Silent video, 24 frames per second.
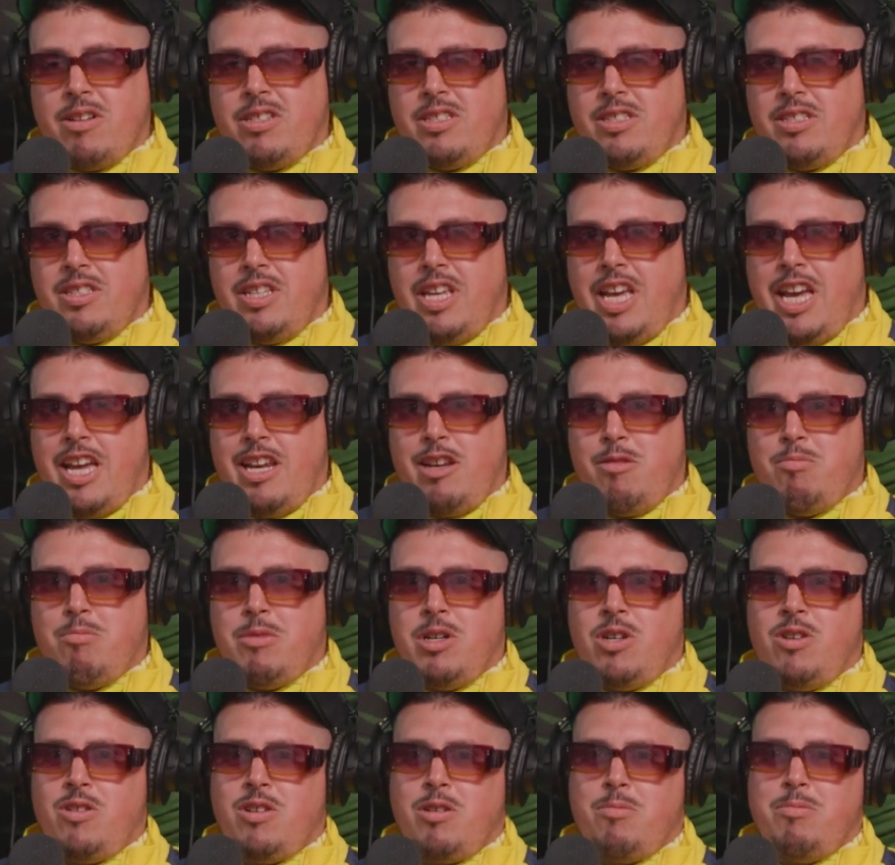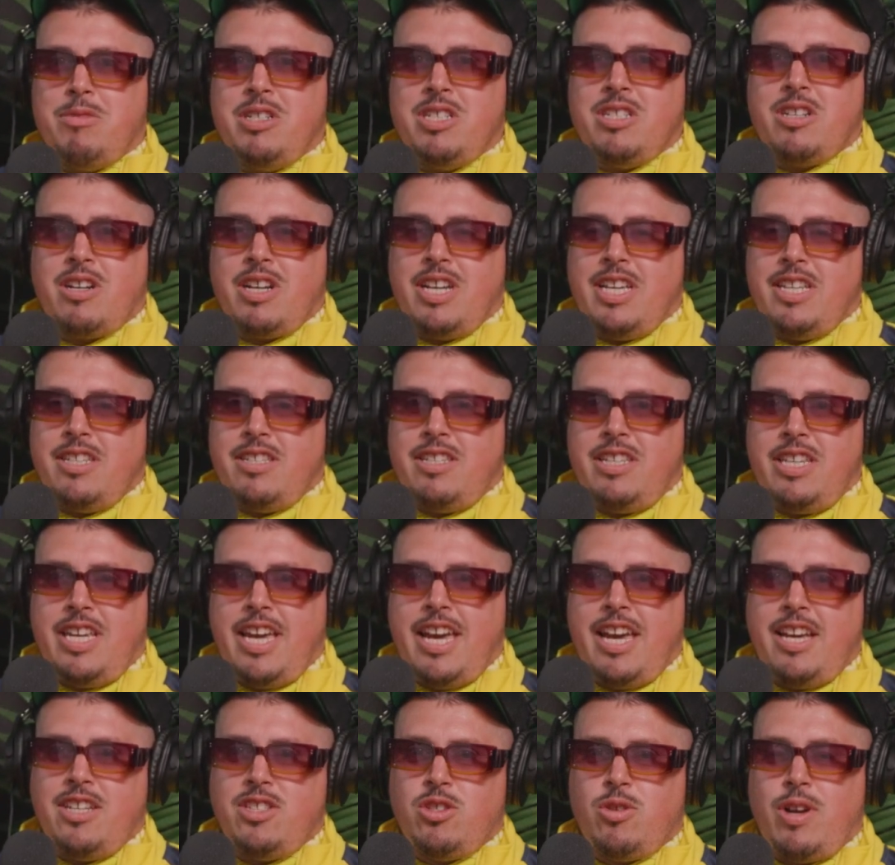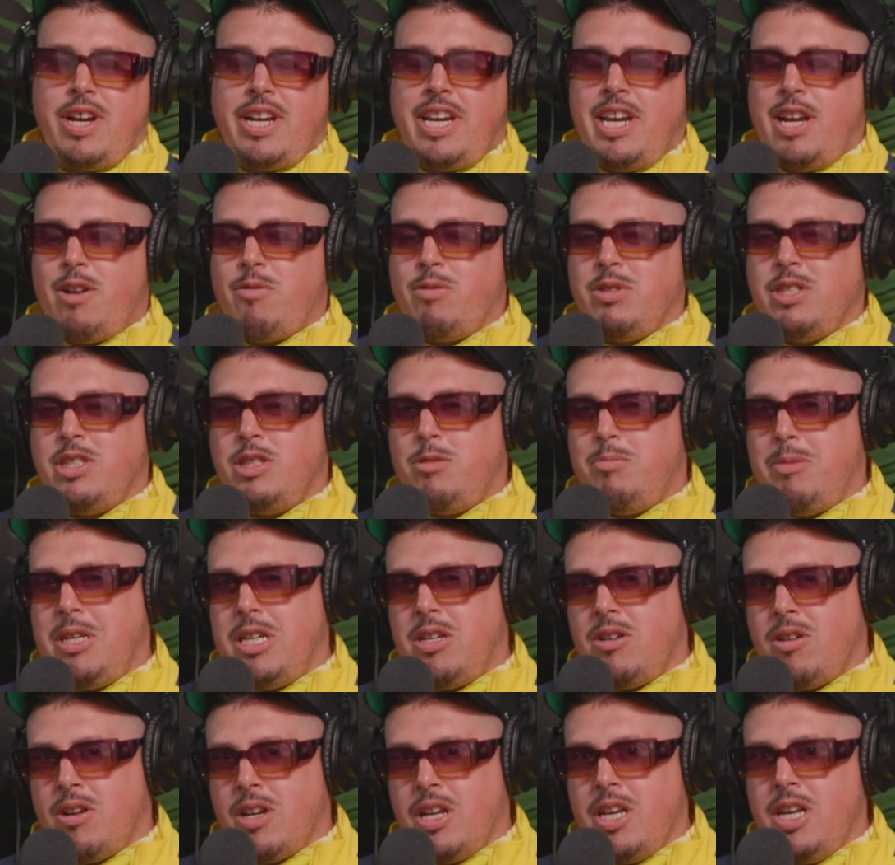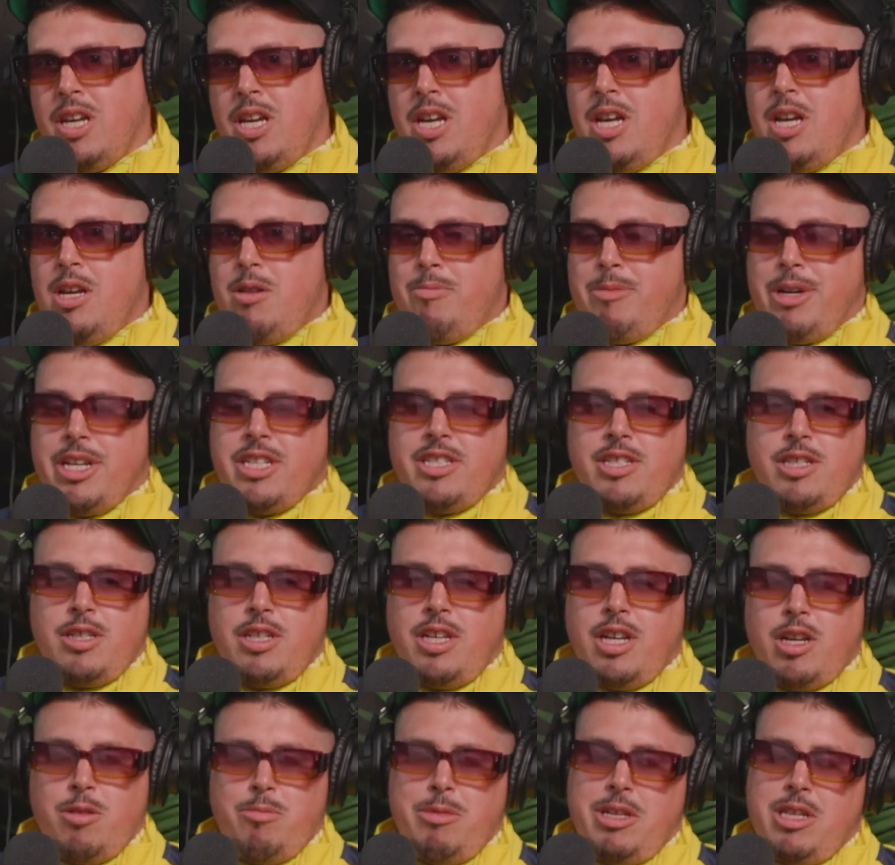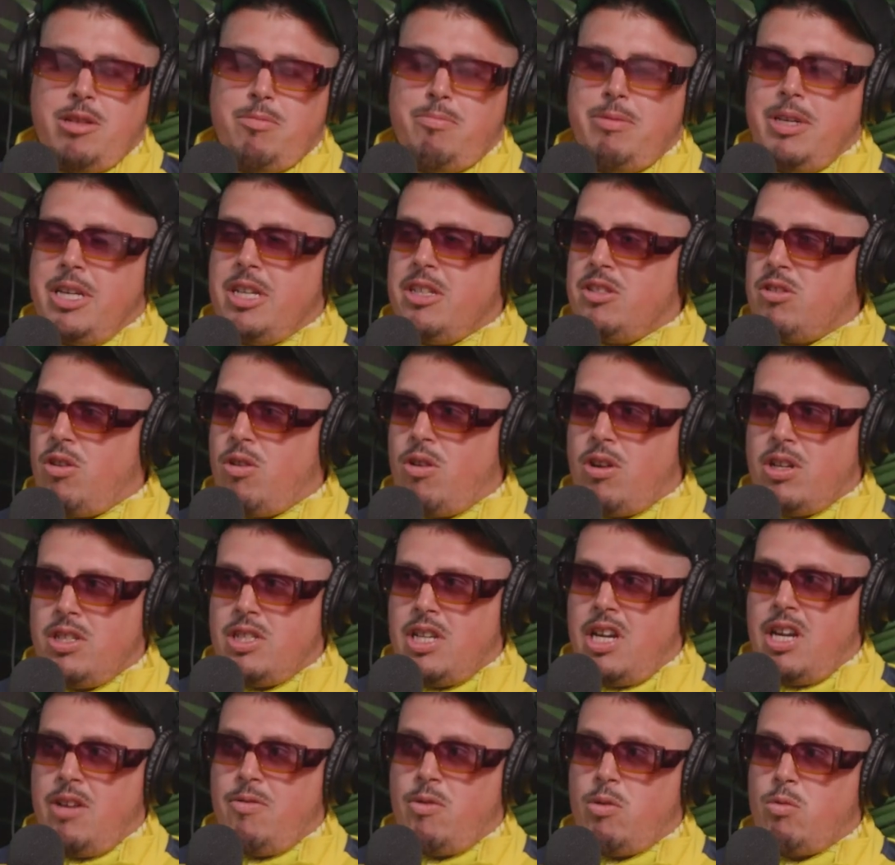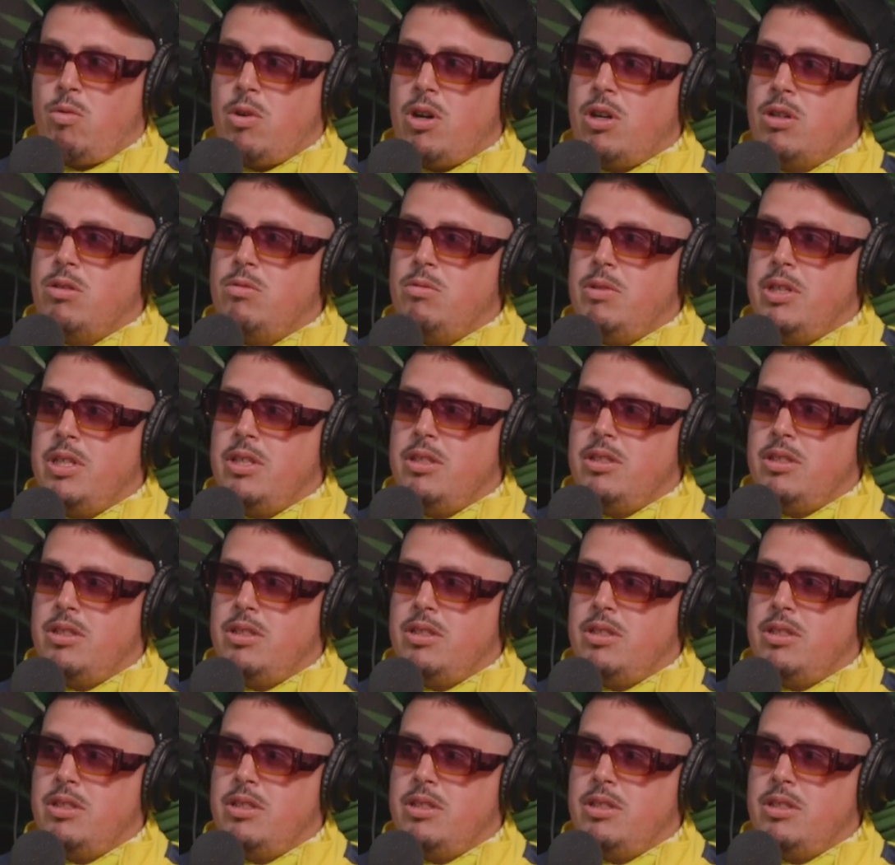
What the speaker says: It's in edit mode. I'm under NDA, so I can't really speak on it, but it's gonna be the biggest artist I ever worked with.